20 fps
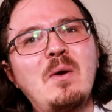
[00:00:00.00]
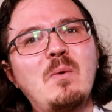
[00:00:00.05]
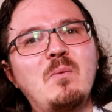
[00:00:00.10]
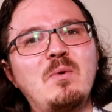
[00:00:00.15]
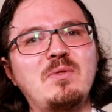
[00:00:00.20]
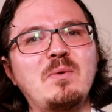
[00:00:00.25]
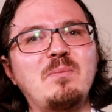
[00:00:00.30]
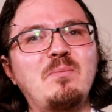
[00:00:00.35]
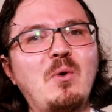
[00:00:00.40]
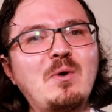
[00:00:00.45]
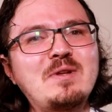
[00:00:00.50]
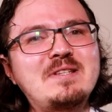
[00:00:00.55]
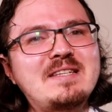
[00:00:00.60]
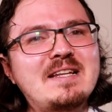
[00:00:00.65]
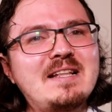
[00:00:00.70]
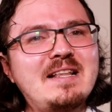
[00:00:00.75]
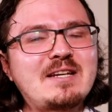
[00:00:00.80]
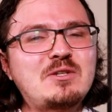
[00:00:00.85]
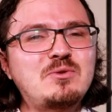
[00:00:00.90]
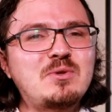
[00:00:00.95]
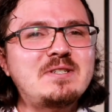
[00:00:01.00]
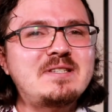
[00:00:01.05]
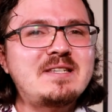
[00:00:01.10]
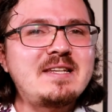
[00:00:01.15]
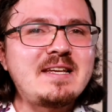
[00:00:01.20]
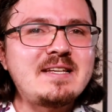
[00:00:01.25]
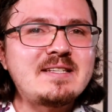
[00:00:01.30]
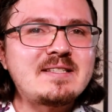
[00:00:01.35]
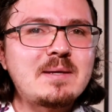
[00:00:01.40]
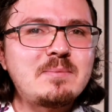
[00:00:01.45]
With reports that
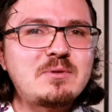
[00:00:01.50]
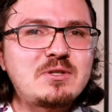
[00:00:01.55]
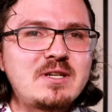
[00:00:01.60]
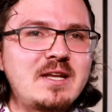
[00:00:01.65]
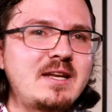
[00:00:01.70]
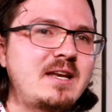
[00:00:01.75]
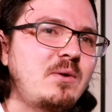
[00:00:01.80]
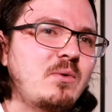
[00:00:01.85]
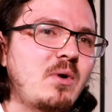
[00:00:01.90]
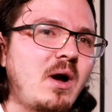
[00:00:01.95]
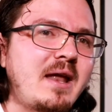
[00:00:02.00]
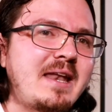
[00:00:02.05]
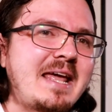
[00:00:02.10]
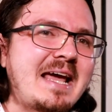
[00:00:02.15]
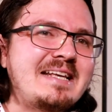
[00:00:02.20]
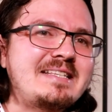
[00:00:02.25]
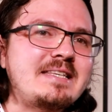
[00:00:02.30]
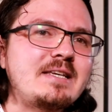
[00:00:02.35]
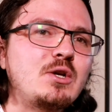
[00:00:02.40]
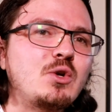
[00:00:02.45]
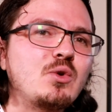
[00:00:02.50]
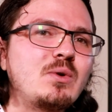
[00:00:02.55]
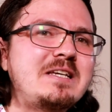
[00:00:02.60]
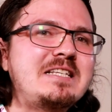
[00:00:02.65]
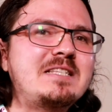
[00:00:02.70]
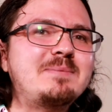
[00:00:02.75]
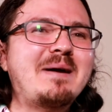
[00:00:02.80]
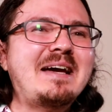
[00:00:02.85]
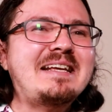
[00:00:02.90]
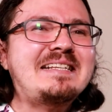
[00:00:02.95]
electricity consumption in Iran has
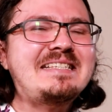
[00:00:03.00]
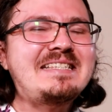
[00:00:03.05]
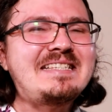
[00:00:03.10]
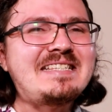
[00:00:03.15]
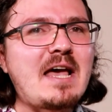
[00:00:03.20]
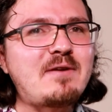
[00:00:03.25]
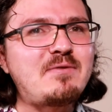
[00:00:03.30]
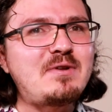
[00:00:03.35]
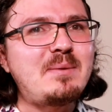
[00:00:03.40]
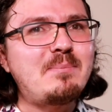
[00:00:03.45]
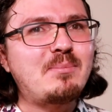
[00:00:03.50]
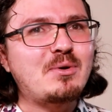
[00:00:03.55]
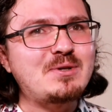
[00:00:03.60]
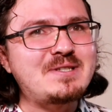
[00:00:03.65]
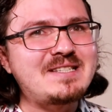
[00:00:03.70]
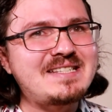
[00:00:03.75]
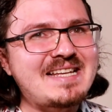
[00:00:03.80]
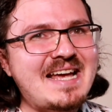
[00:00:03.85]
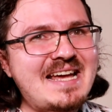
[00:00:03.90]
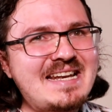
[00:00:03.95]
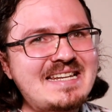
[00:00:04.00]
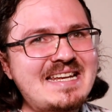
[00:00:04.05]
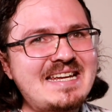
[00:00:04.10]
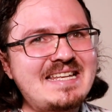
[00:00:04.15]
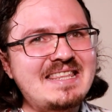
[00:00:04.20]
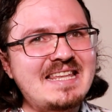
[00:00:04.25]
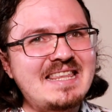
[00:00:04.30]
increased by 7% in